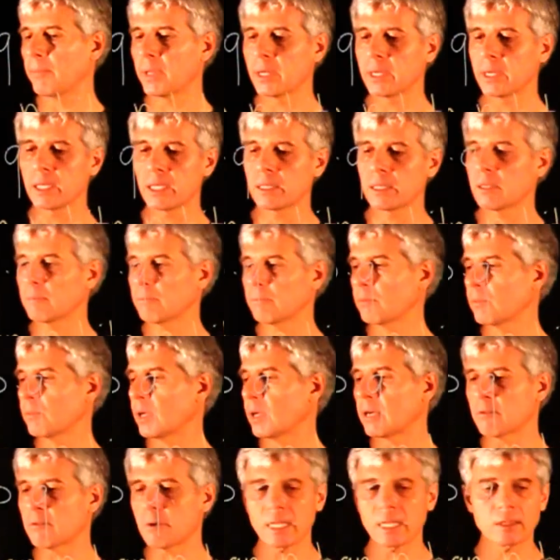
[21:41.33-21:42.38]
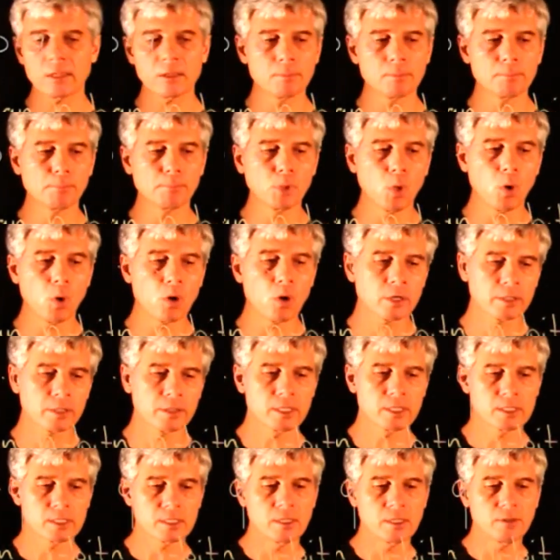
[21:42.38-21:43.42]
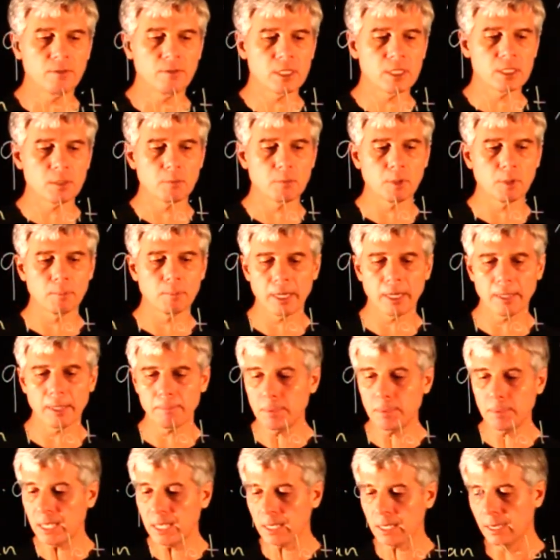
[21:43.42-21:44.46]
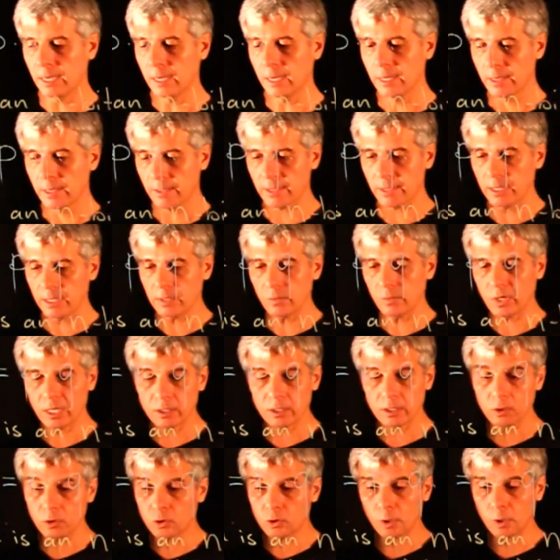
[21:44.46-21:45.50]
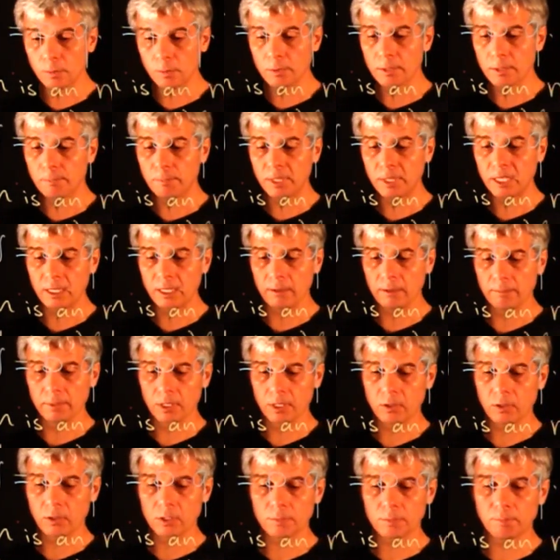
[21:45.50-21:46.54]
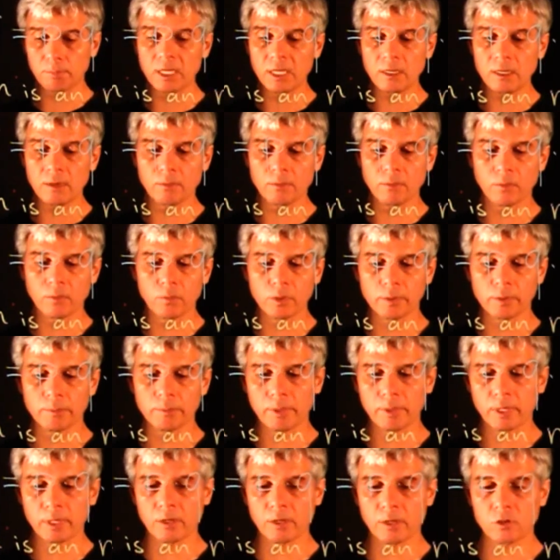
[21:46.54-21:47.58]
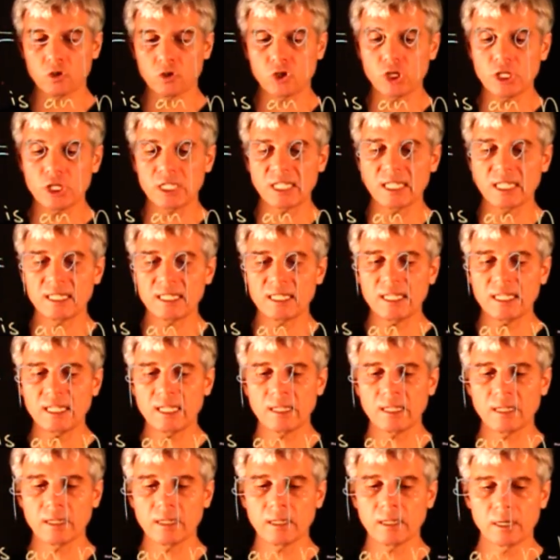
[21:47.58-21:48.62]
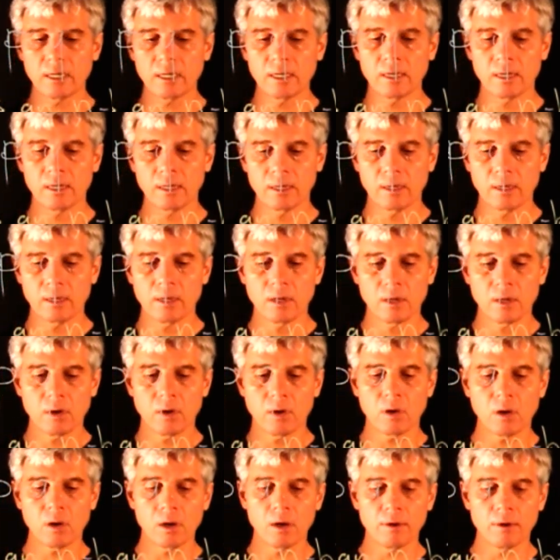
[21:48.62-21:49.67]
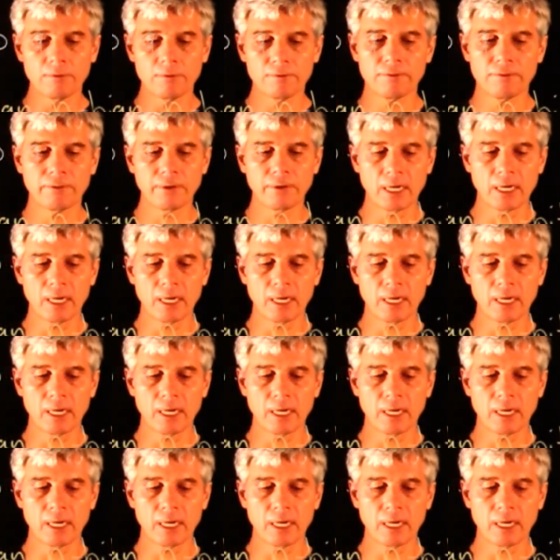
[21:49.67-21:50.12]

in a random block that's divisible by p, then we can determine p, because p will be GCD of